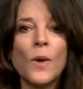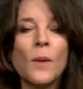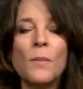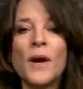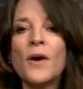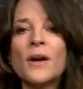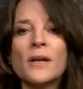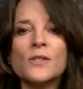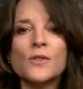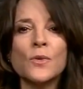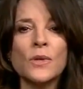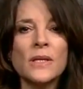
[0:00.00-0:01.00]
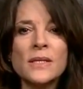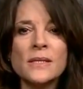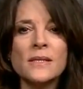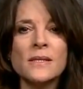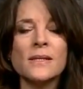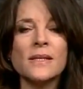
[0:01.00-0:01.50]
Americans who
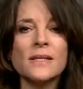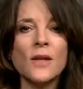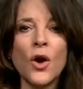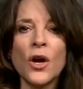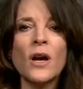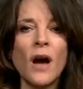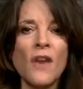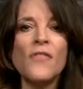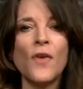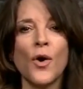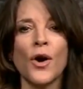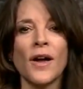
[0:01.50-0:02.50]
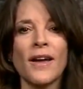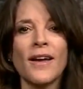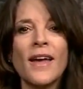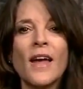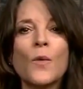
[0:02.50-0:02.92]
listen to this are guffawing.